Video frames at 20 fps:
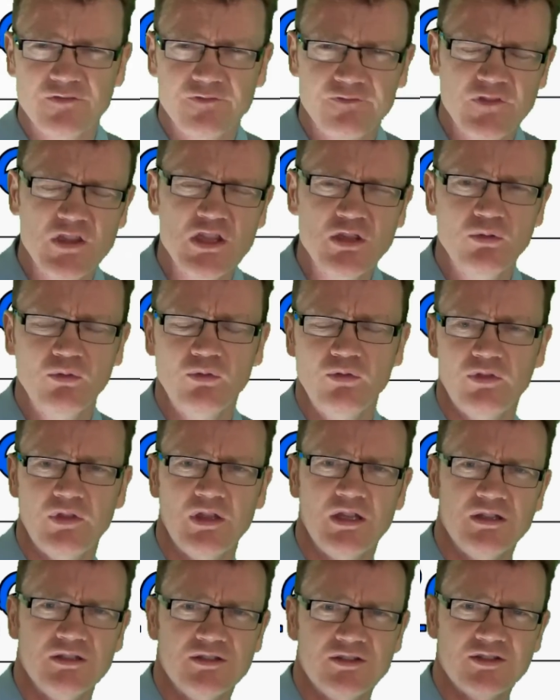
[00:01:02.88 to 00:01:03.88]
us feel
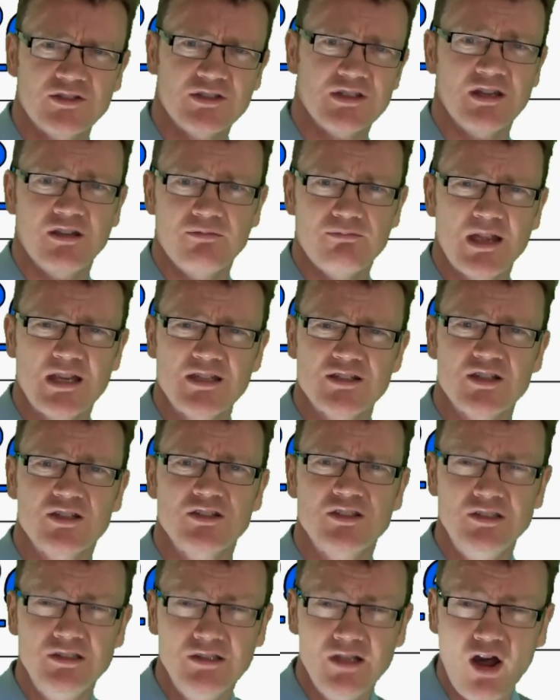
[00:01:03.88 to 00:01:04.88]
things, doesn't it? It makes
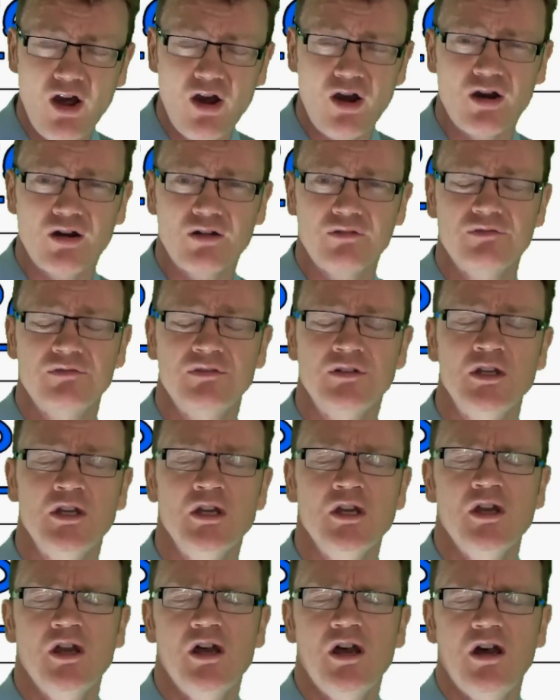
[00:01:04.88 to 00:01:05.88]
us laugh.
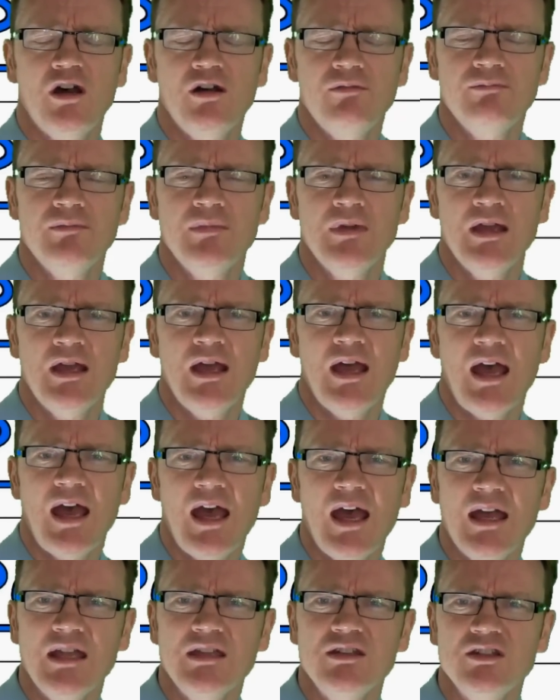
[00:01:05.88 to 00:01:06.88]

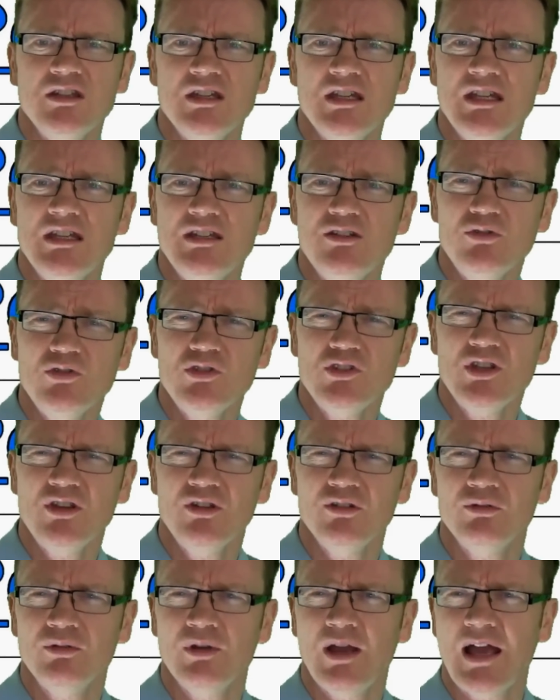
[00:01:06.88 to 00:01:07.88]
And it
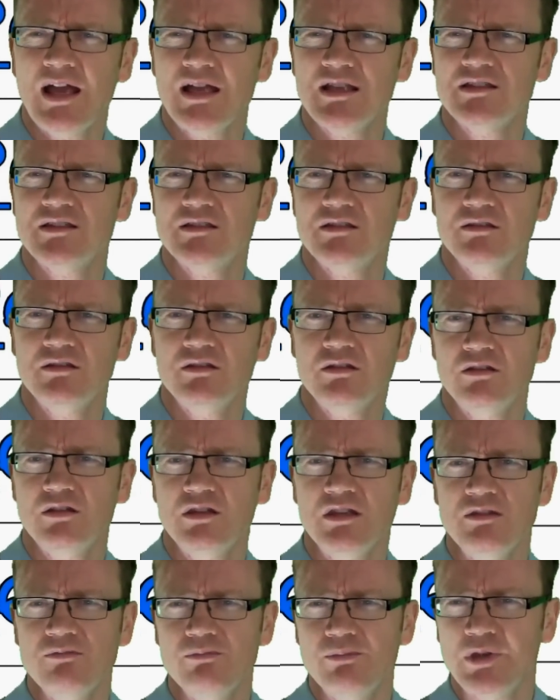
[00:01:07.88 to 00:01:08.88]
also has
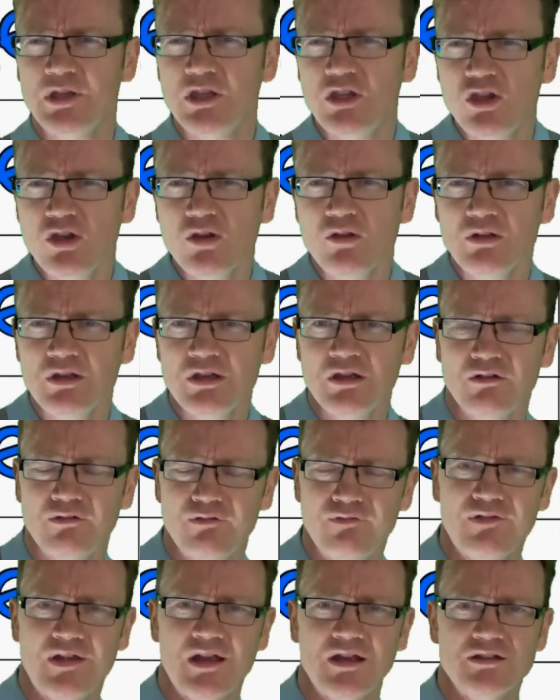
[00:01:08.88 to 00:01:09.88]
the peculiar
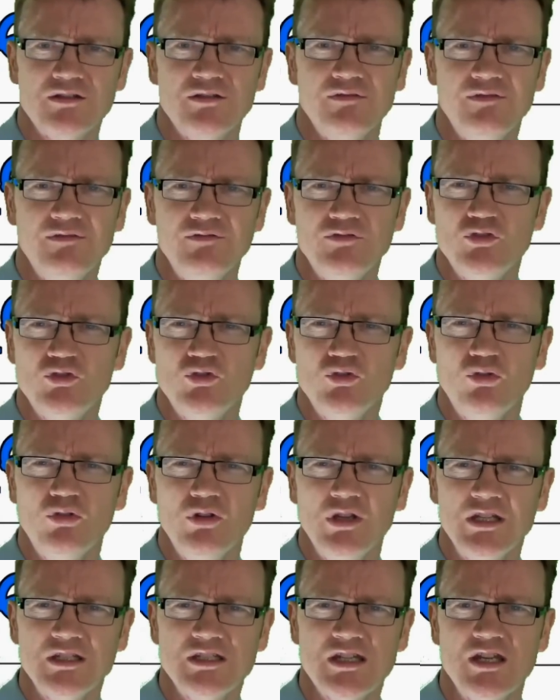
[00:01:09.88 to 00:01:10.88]
effect of
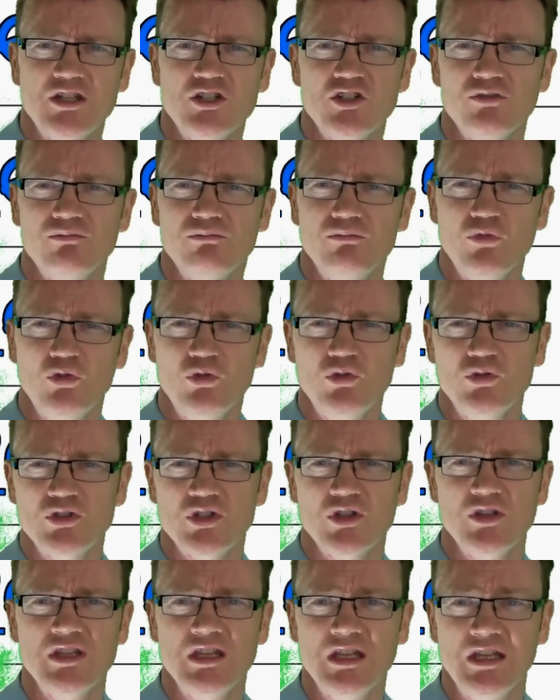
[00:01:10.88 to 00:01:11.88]
drawing attention more
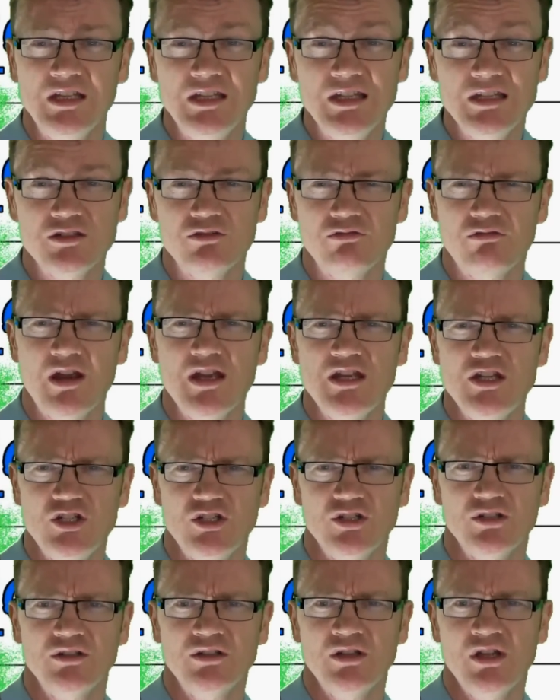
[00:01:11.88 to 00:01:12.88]
to the
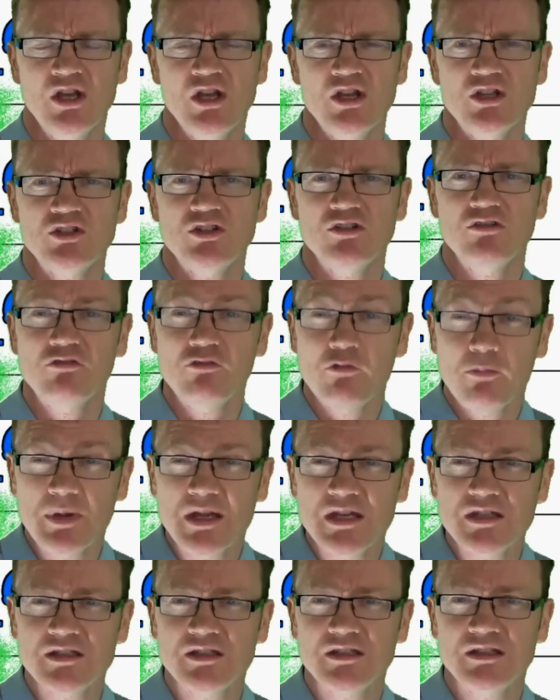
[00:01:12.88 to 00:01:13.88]
alliteration, to the
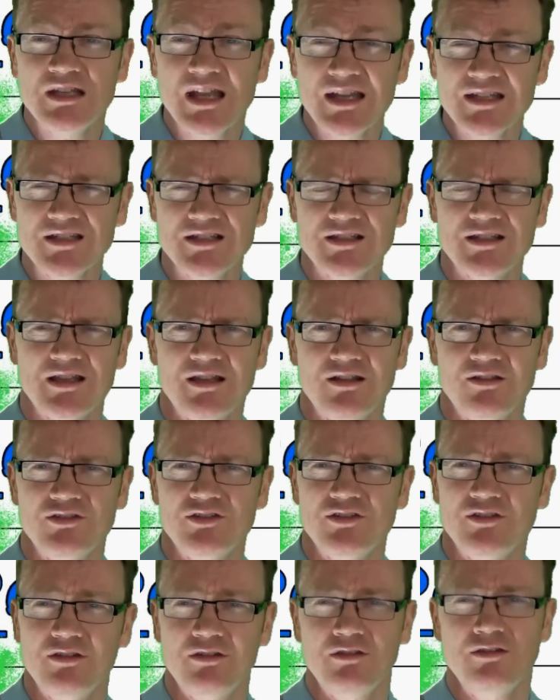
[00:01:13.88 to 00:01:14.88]
repeated letter
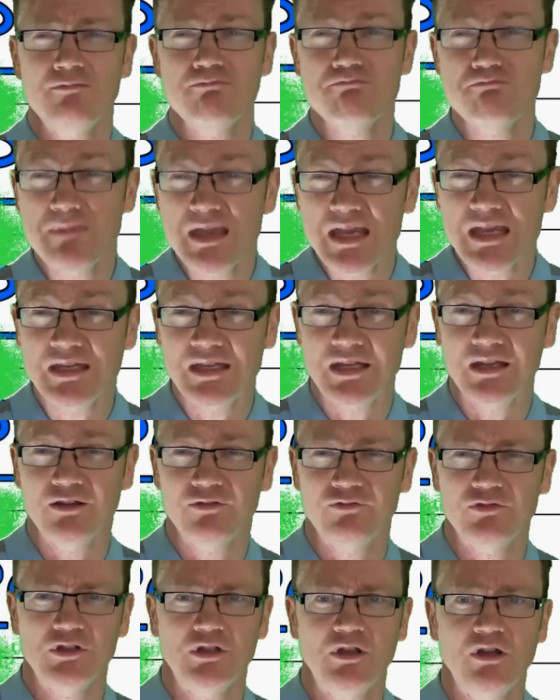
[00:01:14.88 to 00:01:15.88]
sounds, than the
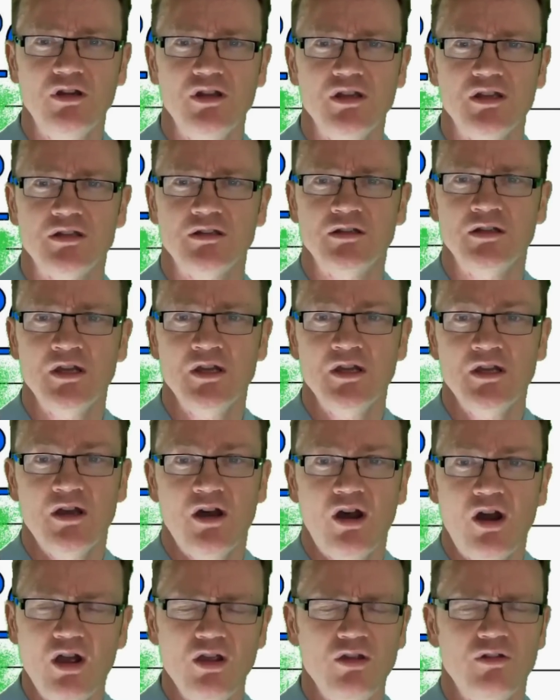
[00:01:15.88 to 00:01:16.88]
meaning of a line. And
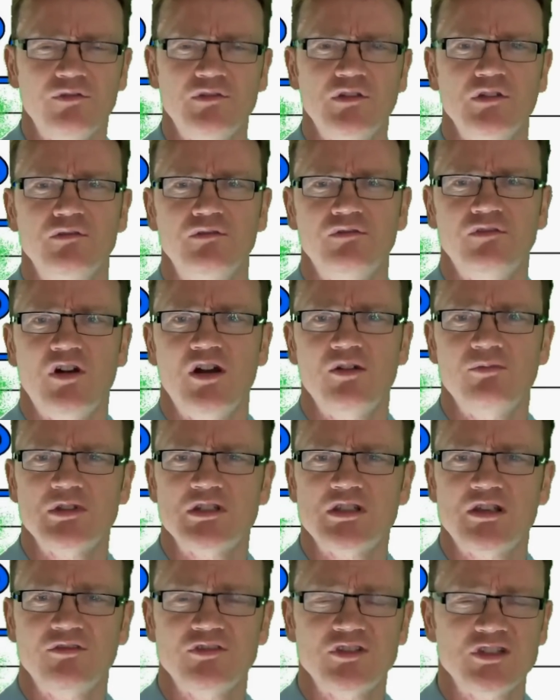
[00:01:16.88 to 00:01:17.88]
I often find
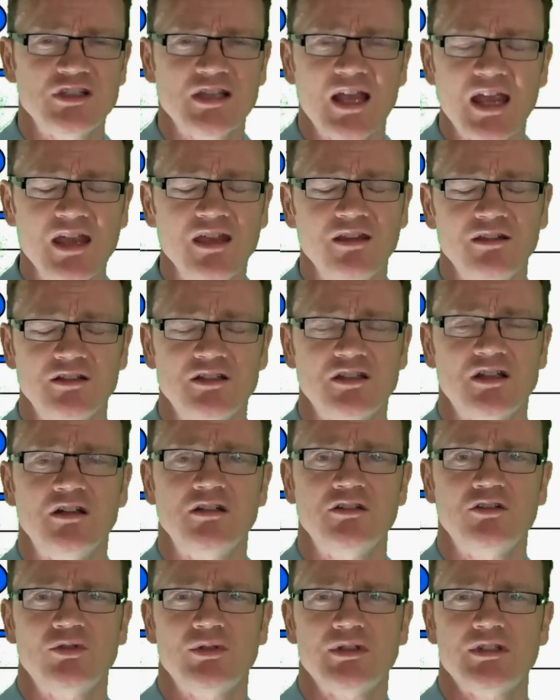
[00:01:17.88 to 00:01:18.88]
myself saying the
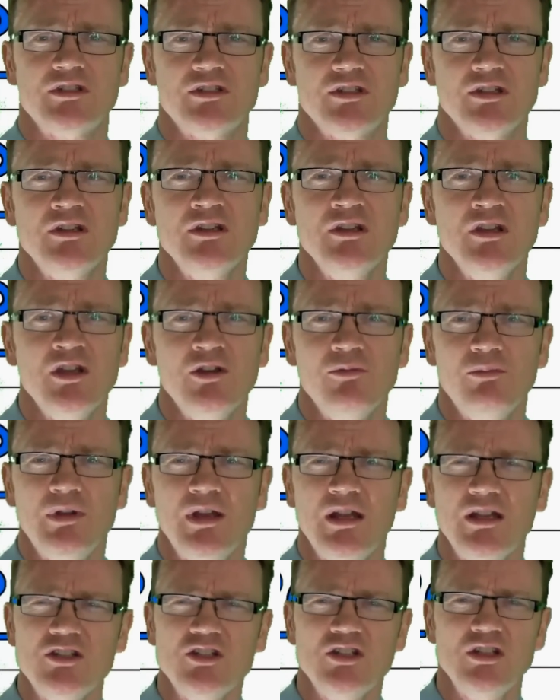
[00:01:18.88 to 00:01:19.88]
tongue twister,
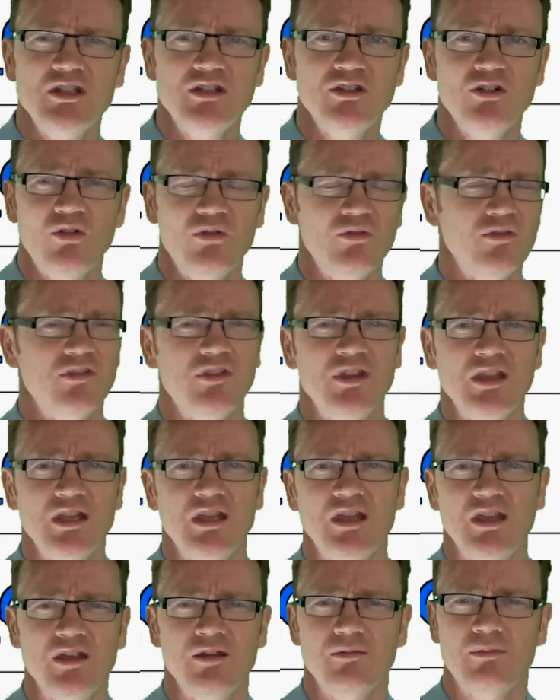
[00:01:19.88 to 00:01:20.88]
but actually not
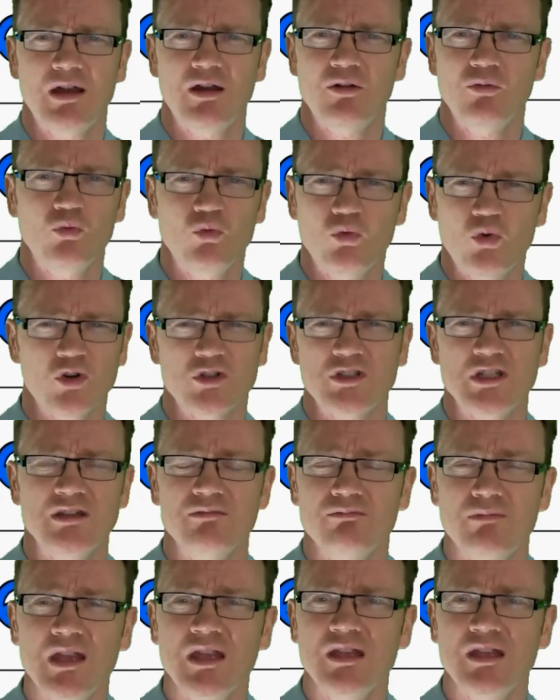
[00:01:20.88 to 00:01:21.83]
thinking about what it